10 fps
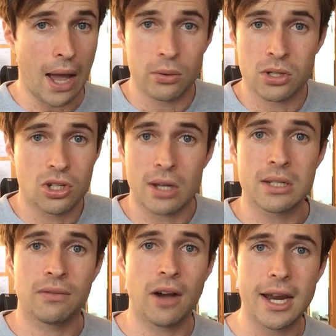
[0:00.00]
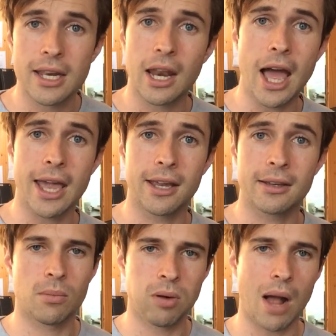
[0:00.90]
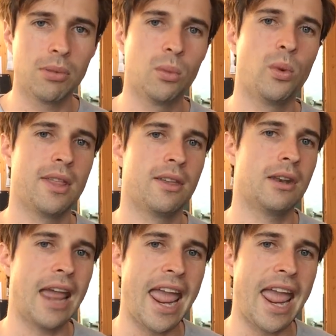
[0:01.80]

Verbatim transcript: I was justified in lying. The problem with an